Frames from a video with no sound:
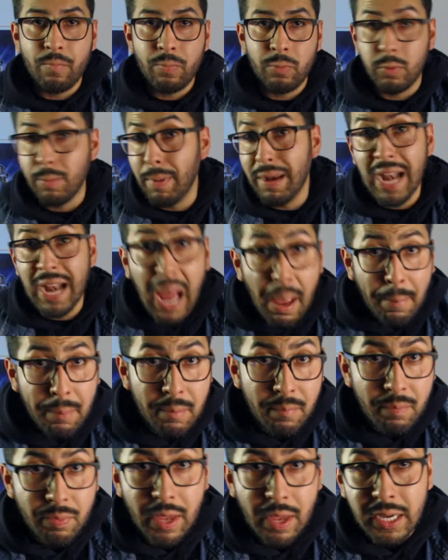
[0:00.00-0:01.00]
we made it
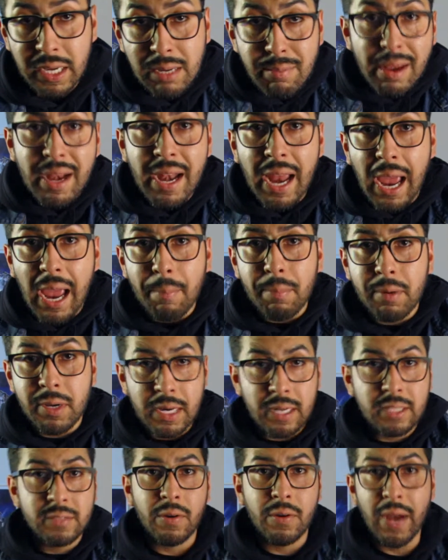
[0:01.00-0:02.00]
happen, and he made it happen, and
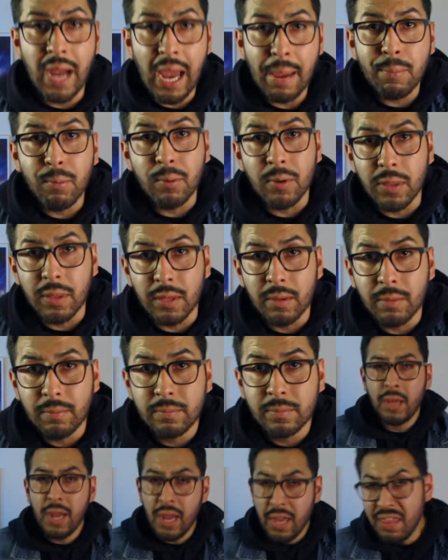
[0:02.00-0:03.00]
I was very happy with it.
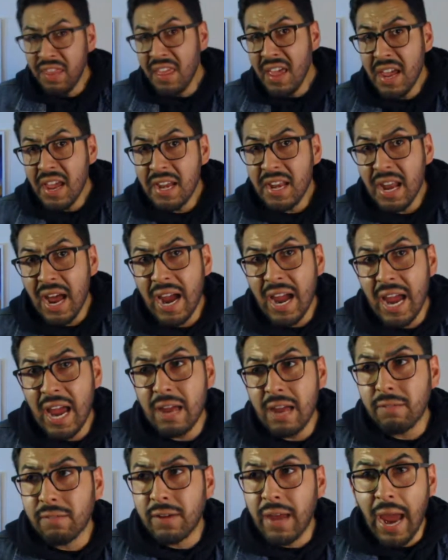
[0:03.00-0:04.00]
And then I
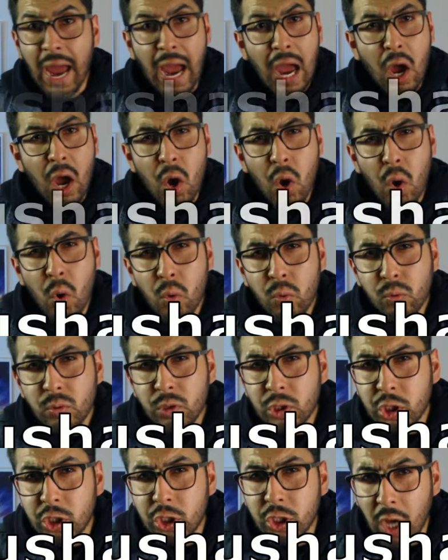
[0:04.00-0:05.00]
have
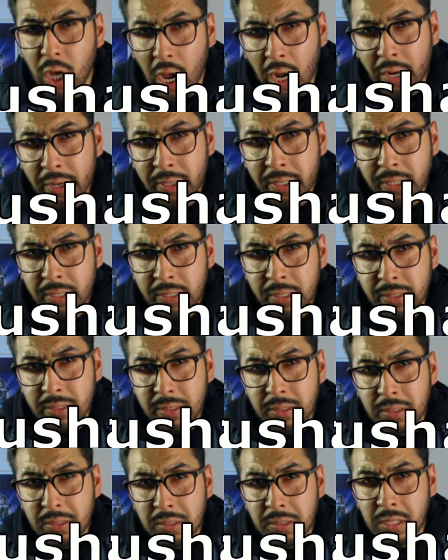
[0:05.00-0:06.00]
Kaushana.
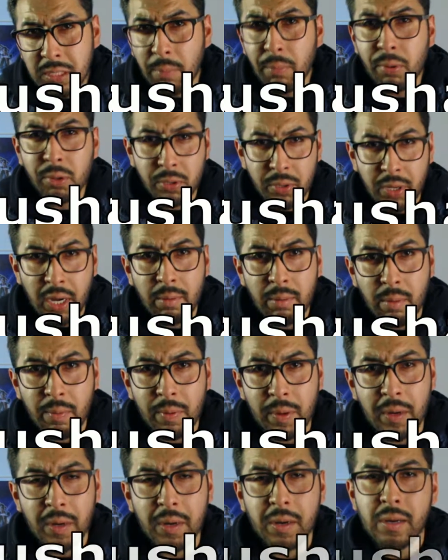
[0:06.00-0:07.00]
I'll put her name up
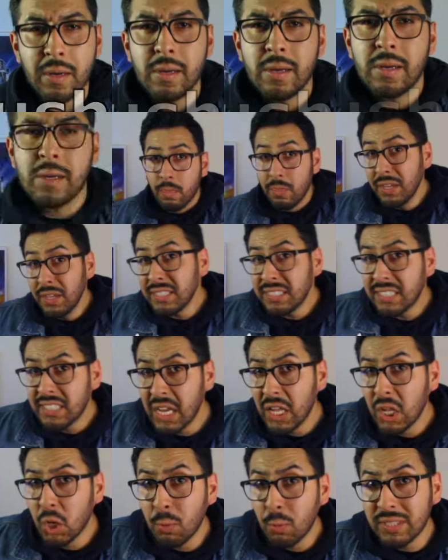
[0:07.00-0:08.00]
here. This
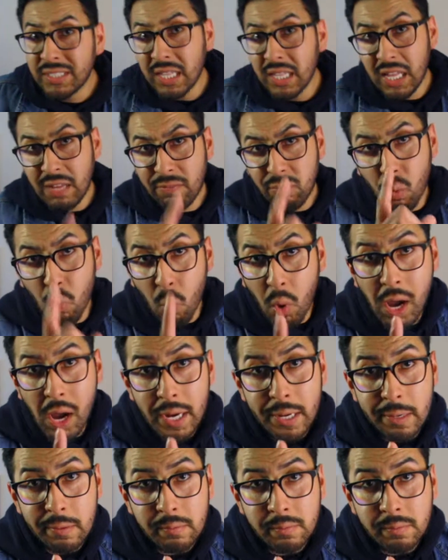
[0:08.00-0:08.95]
seller was a level 1.